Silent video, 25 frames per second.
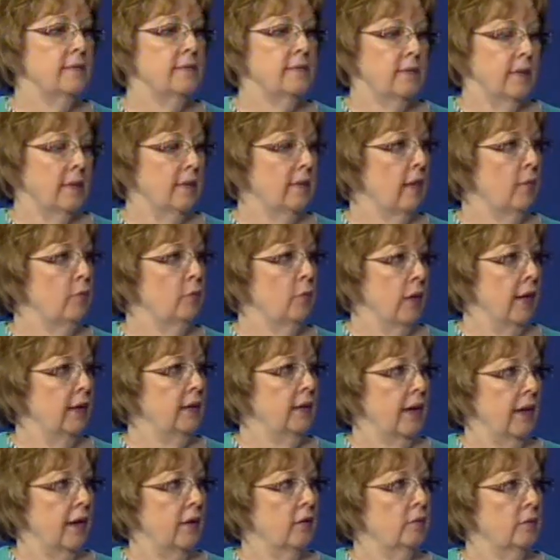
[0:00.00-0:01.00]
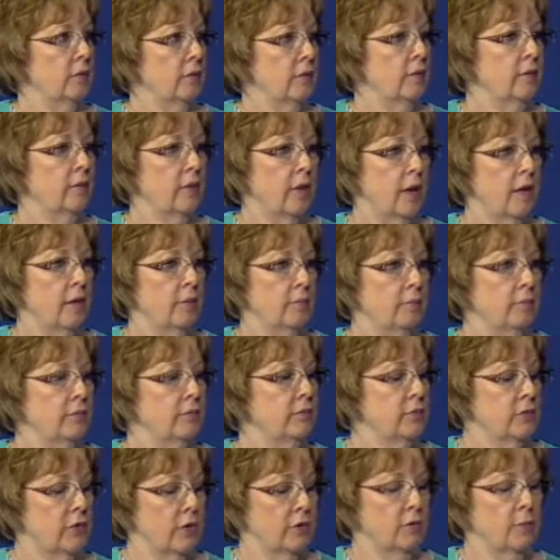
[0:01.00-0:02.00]
see them right now um, okay.
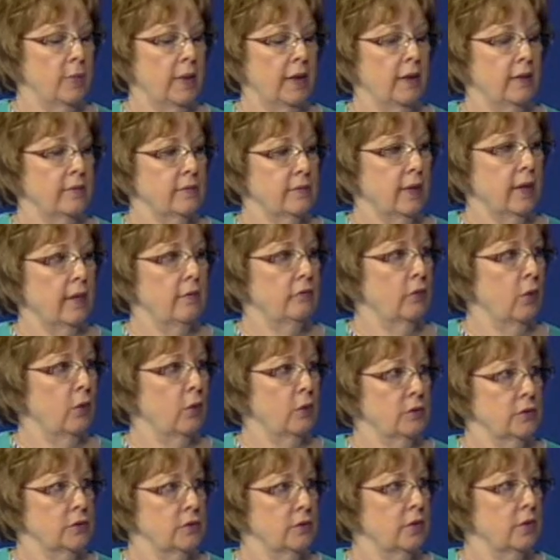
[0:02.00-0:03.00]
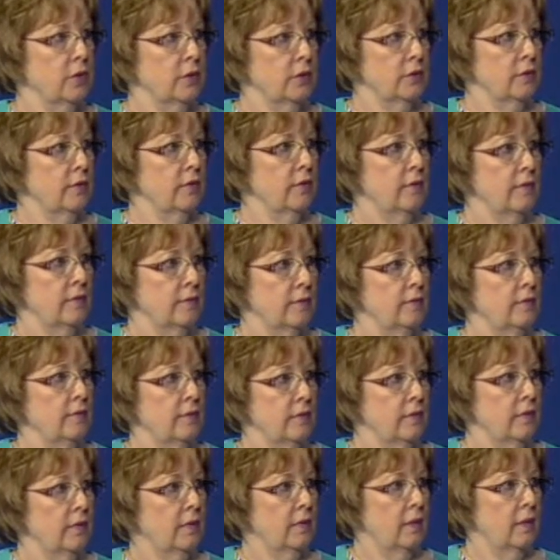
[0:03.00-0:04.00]
just because they have no insurance.
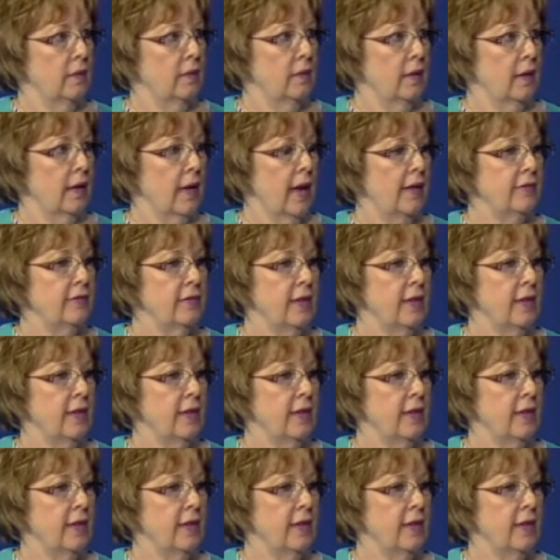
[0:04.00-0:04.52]
Okay. I